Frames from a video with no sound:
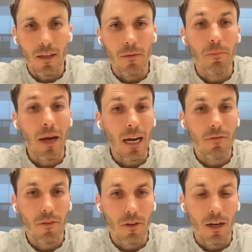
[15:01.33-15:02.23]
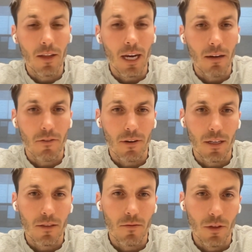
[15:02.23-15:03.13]
impactful unlock for
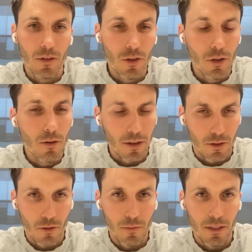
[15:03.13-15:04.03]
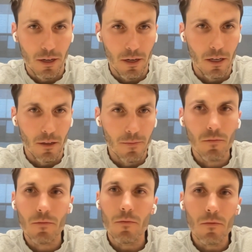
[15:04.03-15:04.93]
us. This new outsole material
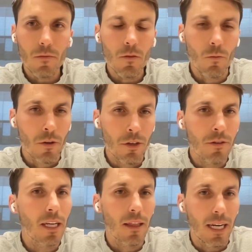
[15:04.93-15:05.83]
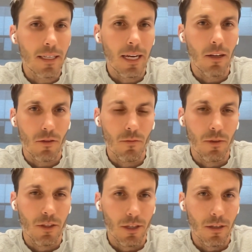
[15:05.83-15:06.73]
we're using less outsole
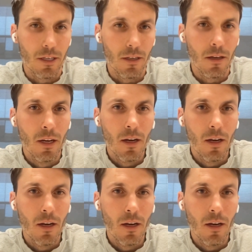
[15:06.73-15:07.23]
material